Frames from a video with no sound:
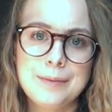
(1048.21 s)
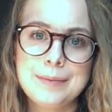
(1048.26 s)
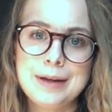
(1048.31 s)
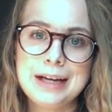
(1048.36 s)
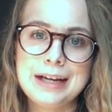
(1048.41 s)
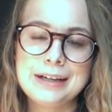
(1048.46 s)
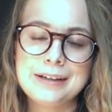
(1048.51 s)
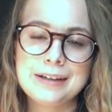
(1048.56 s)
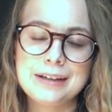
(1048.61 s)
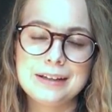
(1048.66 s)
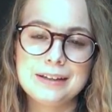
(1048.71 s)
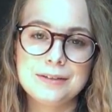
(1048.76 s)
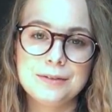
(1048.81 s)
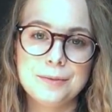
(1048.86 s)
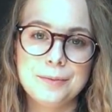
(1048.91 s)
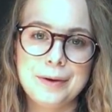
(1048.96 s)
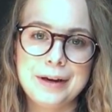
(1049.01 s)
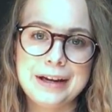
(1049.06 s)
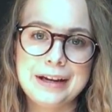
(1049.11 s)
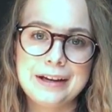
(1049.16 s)
I mean,
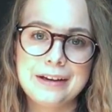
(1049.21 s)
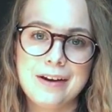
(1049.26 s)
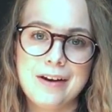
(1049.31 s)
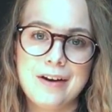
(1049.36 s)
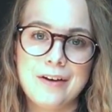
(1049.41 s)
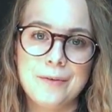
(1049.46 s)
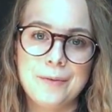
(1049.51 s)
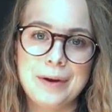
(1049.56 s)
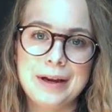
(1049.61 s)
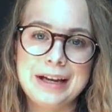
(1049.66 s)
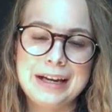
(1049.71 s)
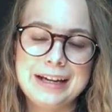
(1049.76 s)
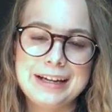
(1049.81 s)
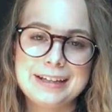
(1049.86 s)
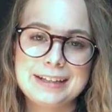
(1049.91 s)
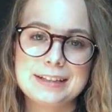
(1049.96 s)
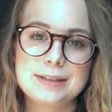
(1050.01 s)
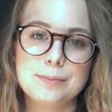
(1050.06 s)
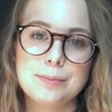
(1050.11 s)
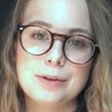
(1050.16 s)
we
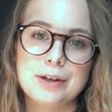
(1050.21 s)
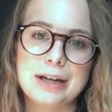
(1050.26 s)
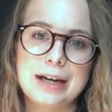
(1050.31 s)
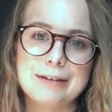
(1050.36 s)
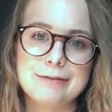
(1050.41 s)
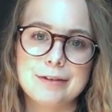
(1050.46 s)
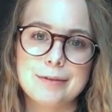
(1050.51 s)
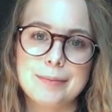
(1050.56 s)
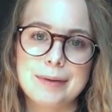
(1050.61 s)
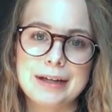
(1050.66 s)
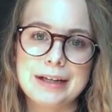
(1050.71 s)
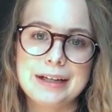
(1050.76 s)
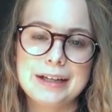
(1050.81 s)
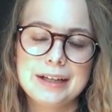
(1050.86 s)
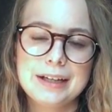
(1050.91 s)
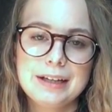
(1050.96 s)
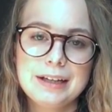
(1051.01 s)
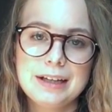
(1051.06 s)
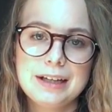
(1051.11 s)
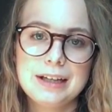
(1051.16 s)
need to support
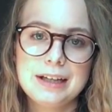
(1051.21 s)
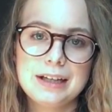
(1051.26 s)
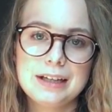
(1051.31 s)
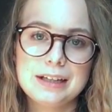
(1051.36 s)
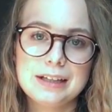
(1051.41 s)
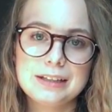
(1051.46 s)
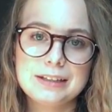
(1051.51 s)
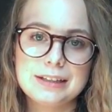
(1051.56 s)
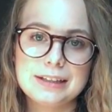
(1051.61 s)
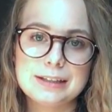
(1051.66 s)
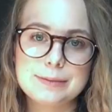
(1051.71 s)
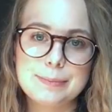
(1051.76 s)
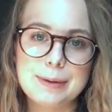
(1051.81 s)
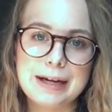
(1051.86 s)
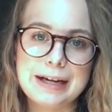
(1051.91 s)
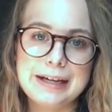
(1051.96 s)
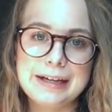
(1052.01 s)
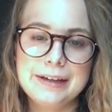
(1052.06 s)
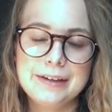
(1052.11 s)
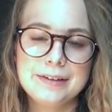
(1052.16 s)
everybody
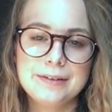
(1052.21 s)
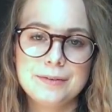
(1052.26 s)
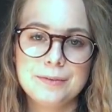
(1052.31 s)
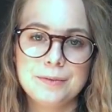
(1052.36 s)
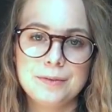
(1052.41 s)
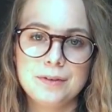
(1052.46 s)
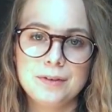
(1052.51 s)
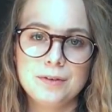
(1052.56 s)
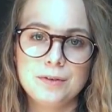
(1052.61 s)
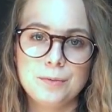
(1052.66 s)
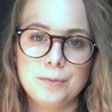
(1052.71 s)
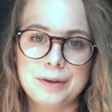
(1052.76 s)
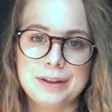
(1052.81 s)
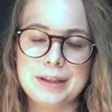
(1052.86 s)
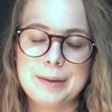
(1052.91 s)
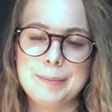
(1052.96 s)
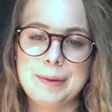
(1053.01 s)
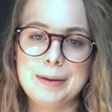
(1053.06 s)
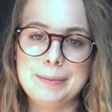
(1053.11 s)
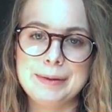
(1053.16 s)
despite
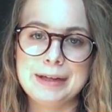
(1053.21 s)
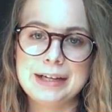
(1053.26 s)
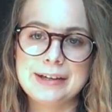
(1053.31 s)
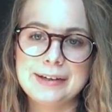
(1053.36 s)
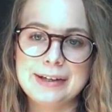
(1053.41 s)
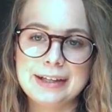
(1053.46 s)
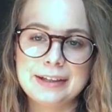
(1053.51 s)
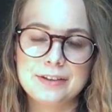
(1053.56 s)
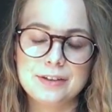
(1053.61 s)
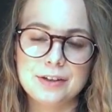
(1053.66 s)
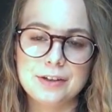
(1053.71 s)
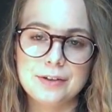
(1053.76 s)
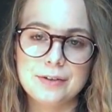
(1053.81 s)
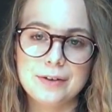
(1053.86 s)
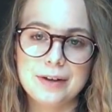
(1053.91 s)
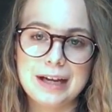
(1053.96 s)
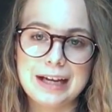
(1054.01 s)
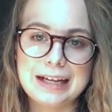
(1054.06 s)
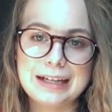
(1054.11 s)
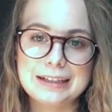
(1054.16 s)
what they might be going
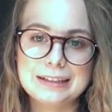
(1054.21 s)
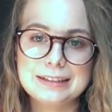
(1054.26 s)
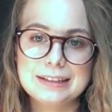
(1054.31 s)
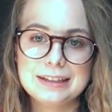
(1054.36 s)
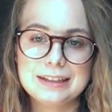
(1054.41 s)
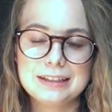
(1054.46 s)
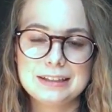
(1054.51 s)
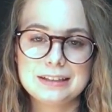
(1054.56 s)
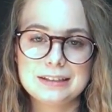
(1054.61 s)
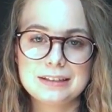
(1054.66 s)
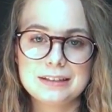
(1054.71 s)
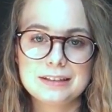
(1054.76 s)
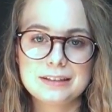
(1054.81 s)
through, and